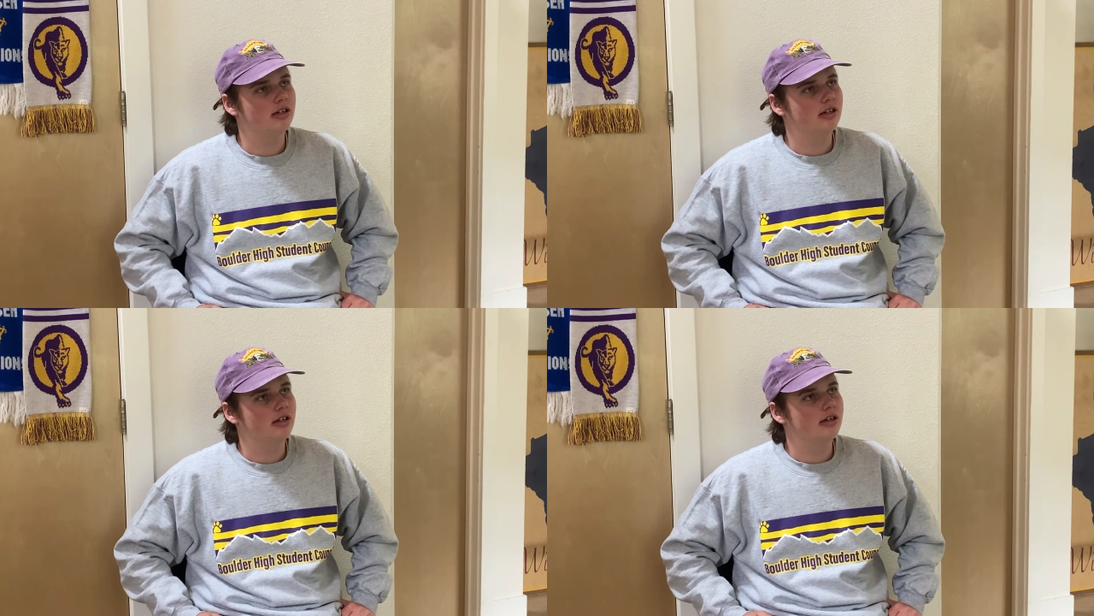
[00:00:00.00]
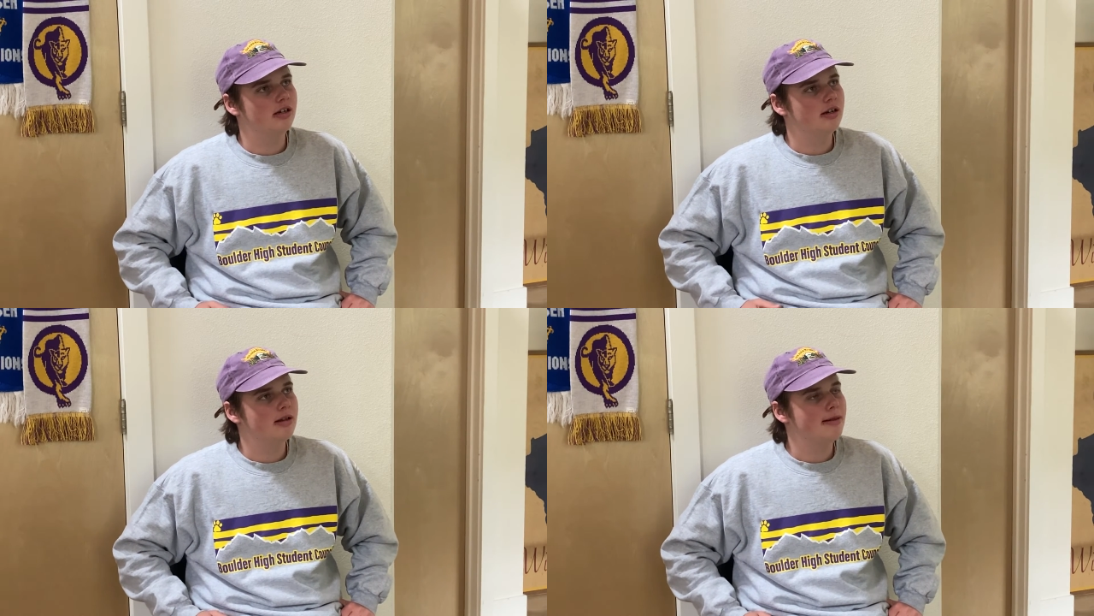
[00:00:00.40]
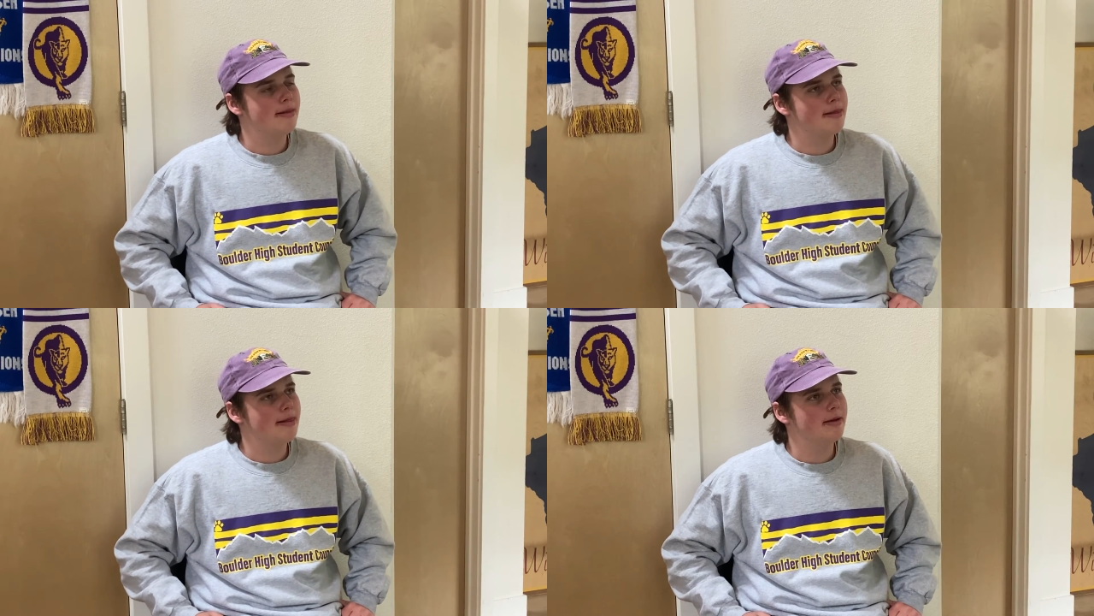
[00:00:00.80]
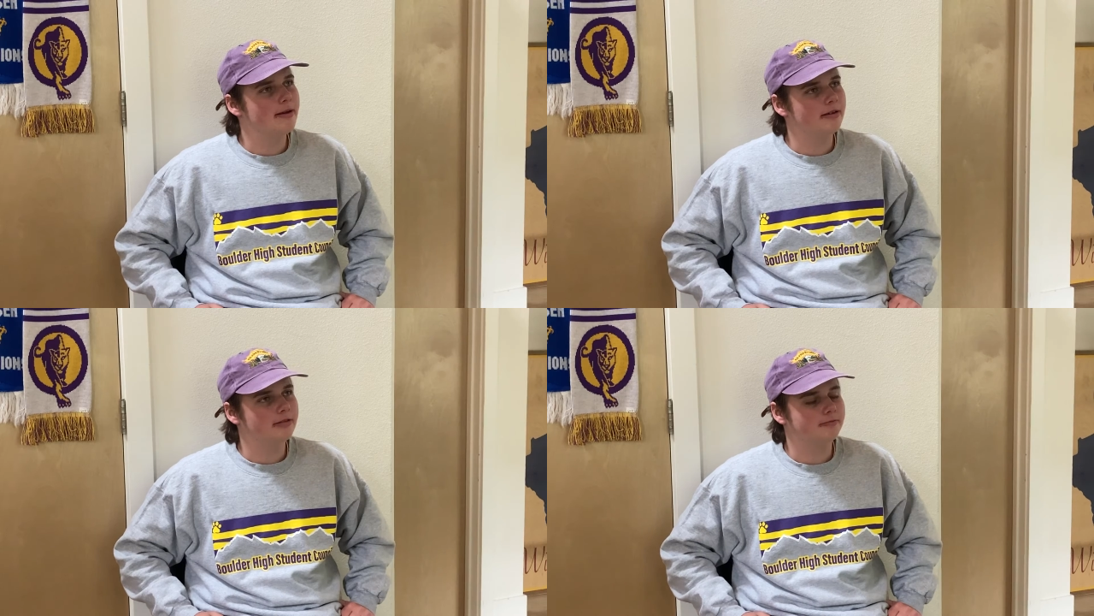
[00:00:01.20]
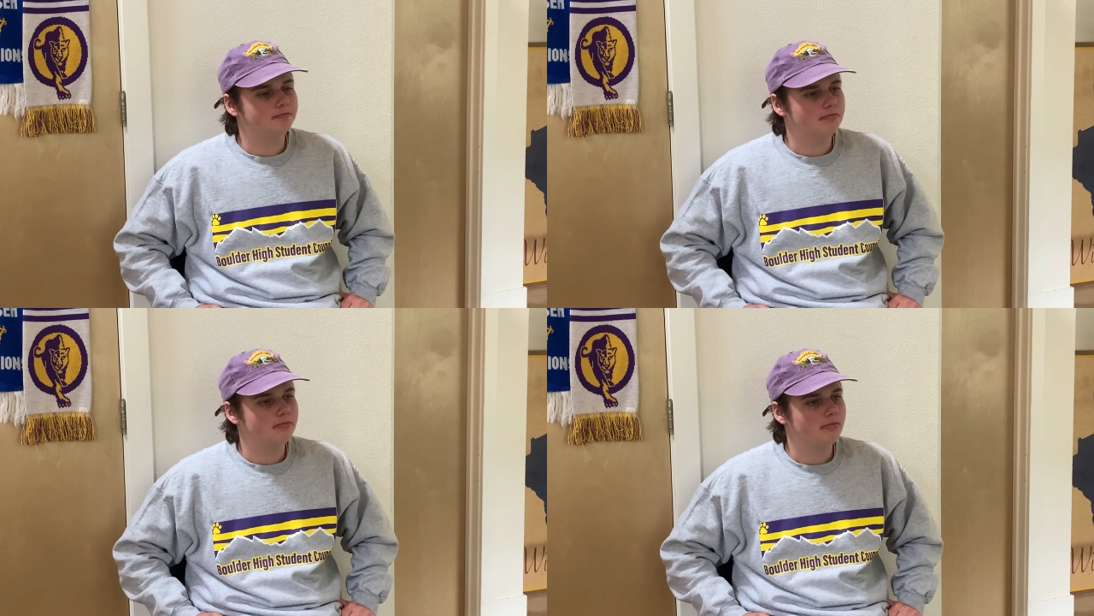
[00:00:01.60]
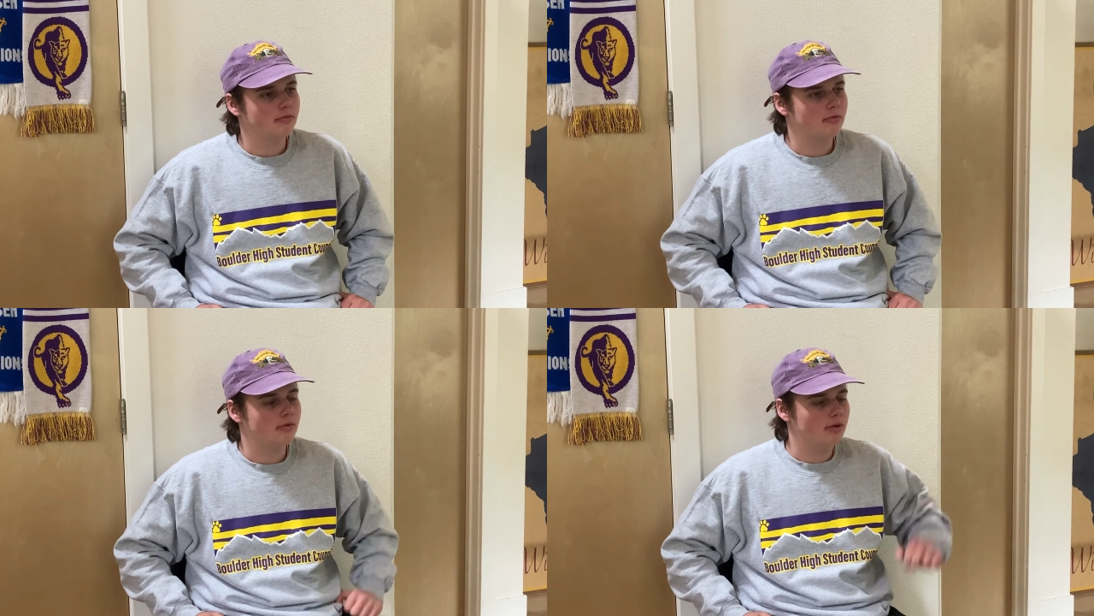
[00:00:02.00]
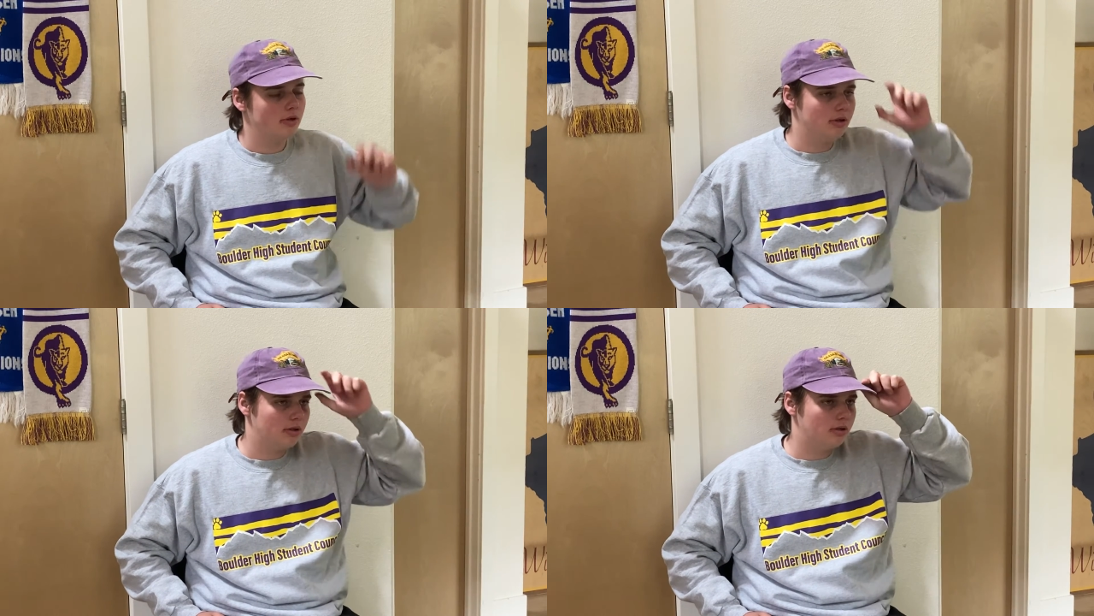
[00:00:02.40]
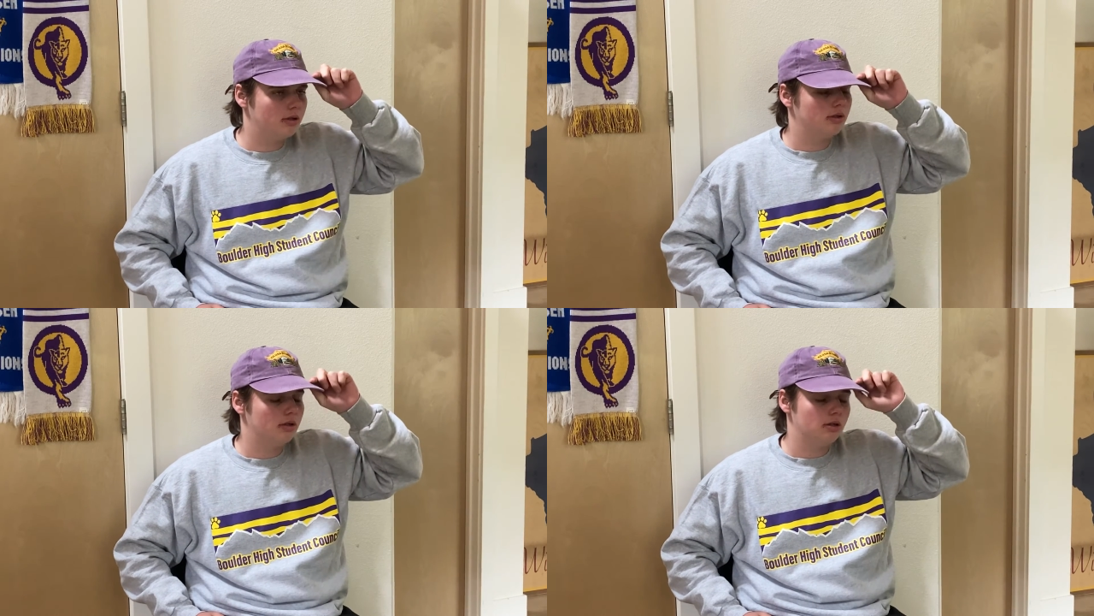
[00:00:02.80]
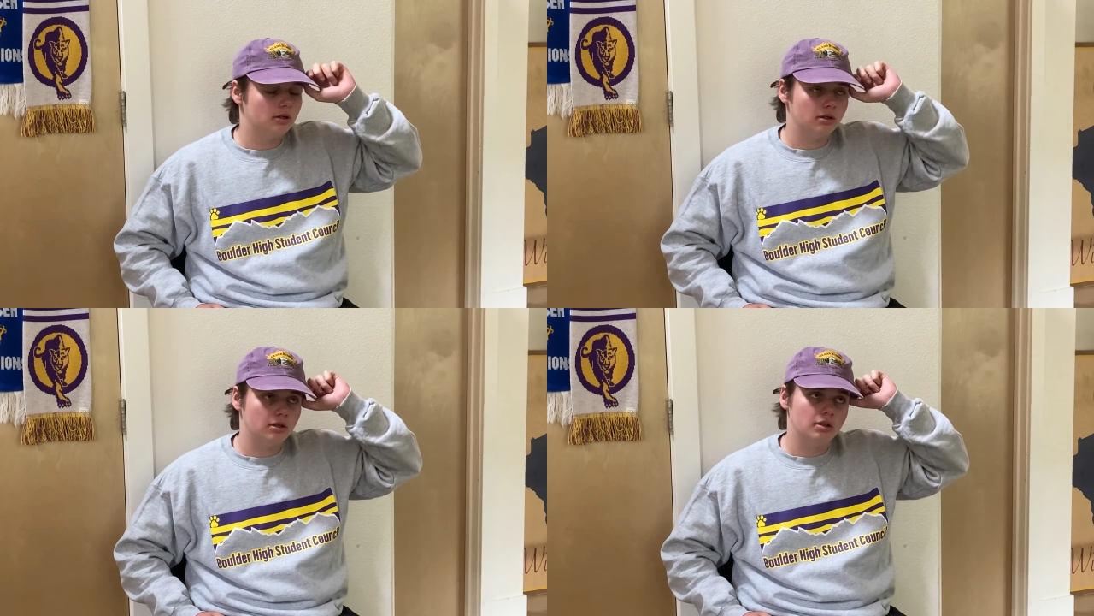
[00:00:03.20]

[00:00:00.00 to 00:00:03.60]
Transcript: Okay, and then would you say that um,